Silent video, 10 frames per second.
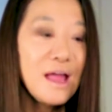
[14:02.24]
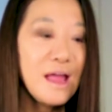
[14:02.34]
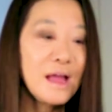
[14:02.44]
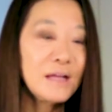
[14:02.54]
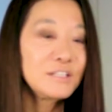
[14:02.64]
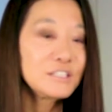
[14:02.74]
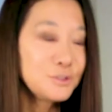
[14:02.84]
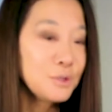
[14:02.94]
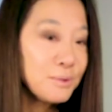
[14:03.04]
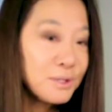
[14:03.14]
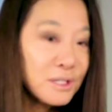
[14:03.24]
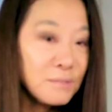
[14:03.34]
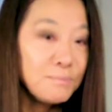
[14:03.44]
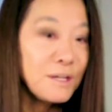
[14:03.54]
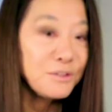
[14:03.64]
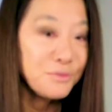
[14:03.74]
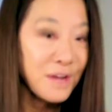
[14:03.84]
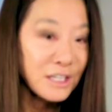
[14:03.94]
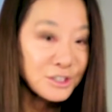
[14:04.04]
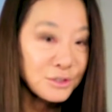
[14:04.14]
and distribute it,
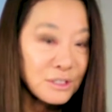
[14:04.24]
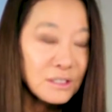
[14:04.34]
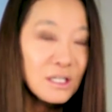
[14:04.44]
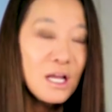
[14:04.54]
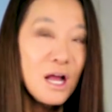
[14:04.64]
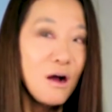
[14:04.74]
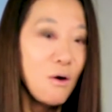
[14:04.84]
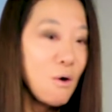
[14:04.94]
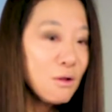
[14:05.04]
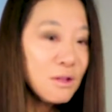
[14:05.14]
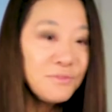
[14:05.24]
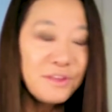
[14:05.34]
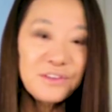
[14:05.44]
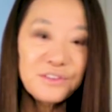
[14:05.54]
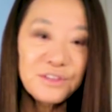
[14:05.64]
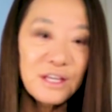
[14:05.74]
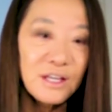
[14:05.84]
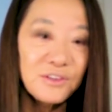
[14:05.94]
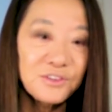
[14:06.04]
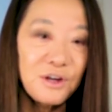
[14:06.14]
manufacture it. All of these
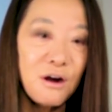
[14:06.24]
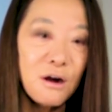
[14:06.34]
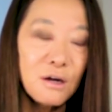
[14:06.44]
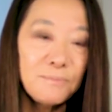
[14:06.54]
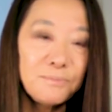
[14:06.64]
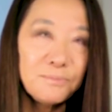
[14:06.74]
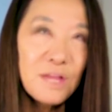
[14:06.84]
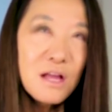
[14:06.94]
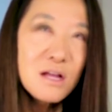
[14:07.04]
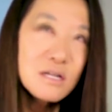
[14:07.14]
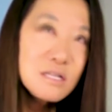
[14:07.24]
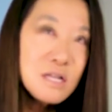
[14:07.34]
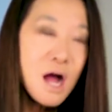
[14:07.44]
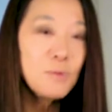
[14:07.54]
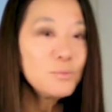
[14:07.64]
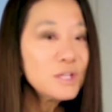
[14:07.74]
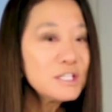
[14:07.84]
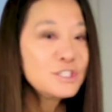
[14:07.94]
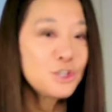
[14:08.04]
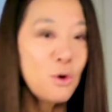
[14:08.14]
things are not
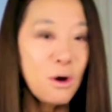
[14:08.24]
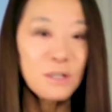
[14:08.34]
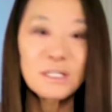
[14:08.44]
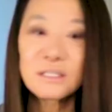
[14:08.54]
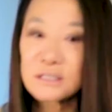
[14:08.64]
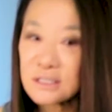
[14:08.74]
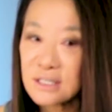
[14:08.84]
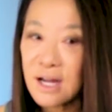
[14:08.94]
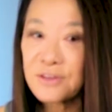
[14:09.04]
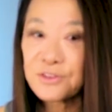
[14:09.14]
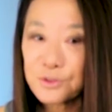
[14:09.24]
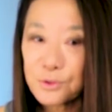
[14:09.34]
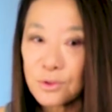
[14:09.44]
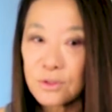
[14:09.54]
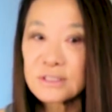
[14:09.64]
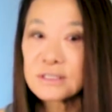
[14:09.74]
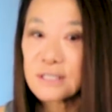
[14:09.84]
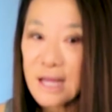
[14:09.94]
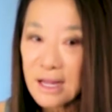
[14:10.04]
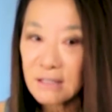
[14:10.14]
really taught in design schools
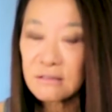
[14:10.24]
today.